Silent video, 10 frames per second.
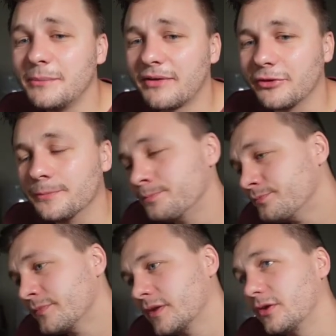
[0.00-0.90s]
effort.
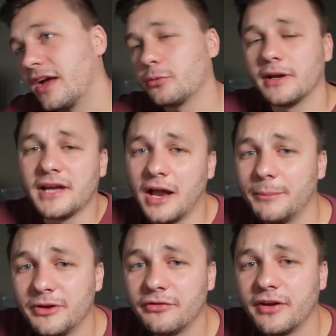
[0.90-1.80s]
If you guys want to
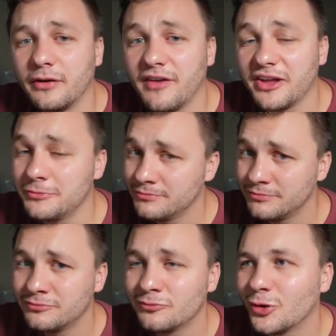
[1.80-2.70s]
comment your favorite value,
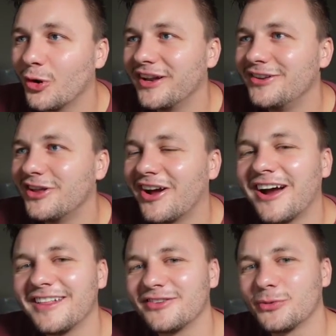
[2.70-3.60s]
go ahead and do that. All
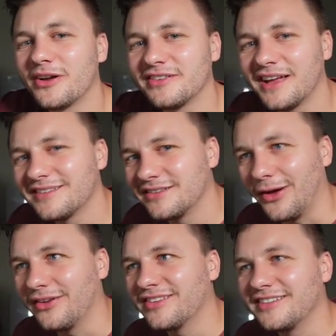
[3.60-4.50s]
right, thanks for watching, guys, and as
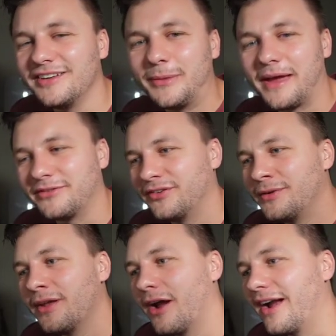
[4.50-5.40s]
always, let's keep batting.
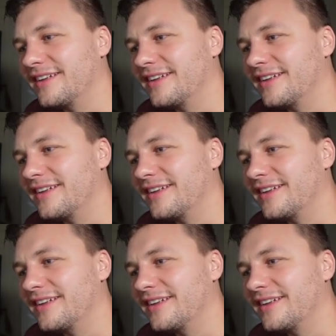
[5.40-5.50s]
All right,